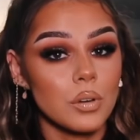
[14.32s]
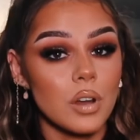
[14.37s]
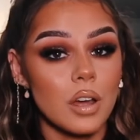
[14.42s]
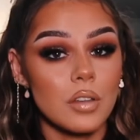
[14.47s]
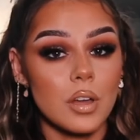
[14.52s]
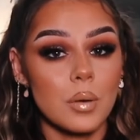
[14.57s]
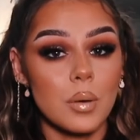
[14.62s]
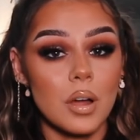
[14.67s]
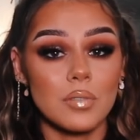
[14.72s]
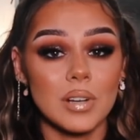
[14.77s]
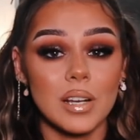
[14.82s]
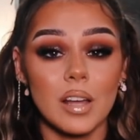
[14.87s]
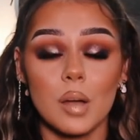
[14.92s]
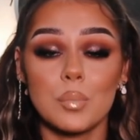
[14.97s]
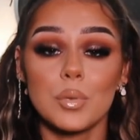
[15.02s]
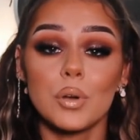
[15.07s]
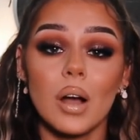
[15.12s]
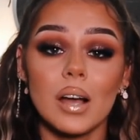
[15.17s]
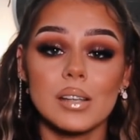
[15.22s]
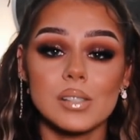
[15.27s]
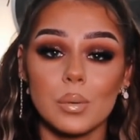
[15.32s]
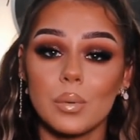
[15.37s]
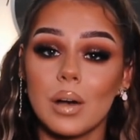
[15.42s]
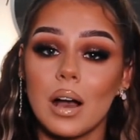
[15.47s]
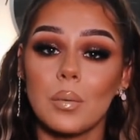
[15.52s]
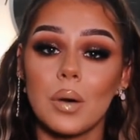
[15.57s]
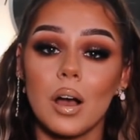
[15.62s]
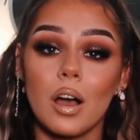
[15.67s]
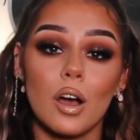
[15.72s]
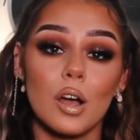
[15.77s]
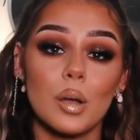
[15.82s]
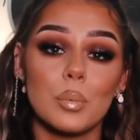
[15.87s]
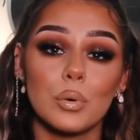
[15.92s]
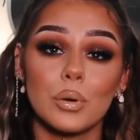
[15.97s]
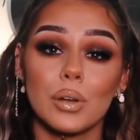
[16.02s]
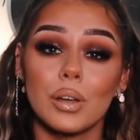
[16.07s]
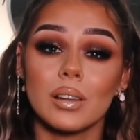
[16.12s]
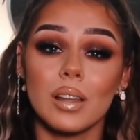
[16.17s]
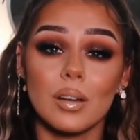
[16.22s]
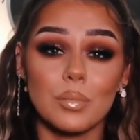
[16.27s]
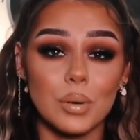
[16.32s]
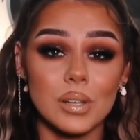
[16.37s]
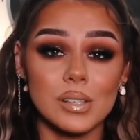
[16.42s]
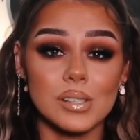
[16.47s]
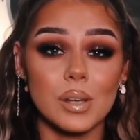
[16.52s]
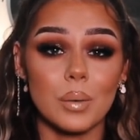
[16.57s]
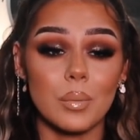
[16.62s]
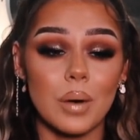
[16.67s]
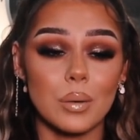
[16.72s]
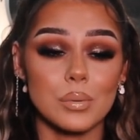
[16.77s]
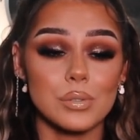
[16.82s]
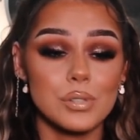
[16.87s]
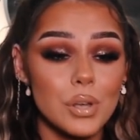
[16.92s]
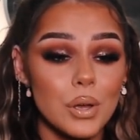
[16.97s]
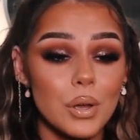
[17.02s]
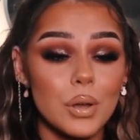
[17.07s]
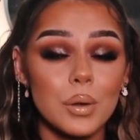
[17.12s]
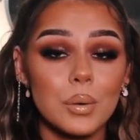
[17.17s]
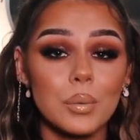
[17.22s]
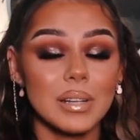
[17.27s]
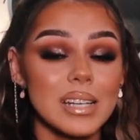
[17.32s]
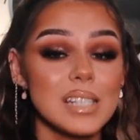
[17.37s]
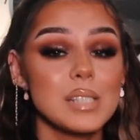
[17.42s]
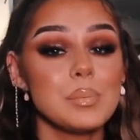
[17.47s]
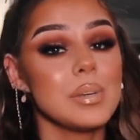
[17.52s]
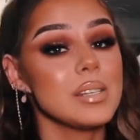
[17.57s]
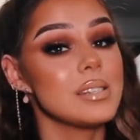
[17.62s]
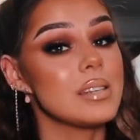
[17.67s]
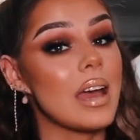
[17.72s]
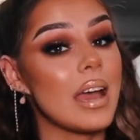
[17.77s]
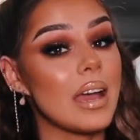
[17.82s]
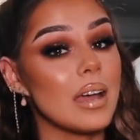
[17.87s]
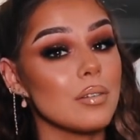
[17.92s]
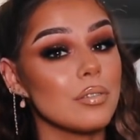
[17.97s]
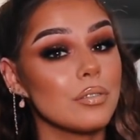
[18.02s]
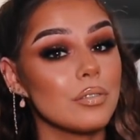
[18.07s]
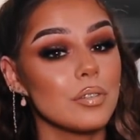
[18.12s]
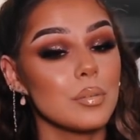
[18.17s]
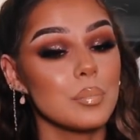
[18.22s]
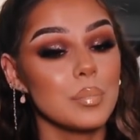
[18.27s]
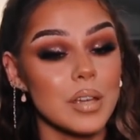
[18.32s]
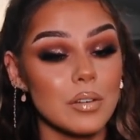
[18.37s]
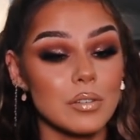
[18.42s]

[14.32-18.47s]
note though, I really hope you guys are well. I hope all your loved ones are well too. Please be safe, be